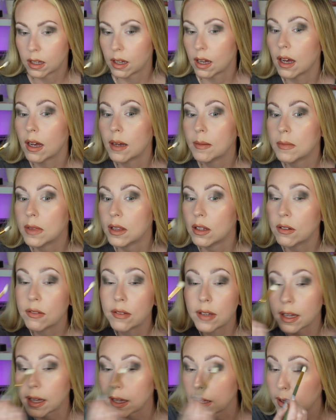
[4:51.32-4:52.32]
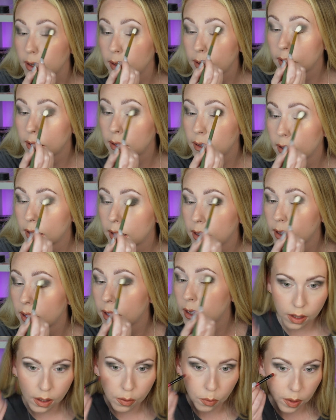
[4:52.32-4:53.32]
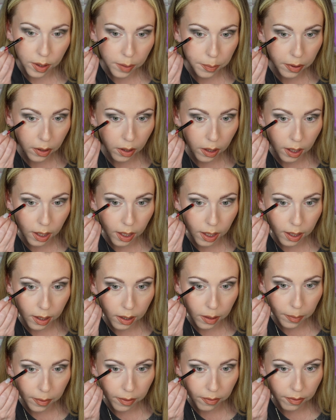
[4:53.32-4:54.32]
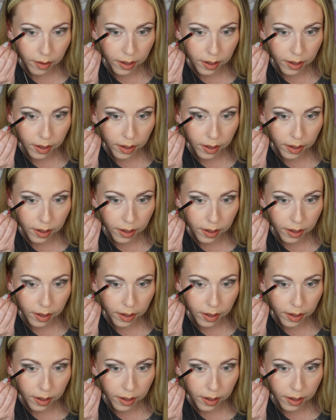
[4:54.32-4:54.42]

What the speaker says: I'm loving it. I want to put a little bit of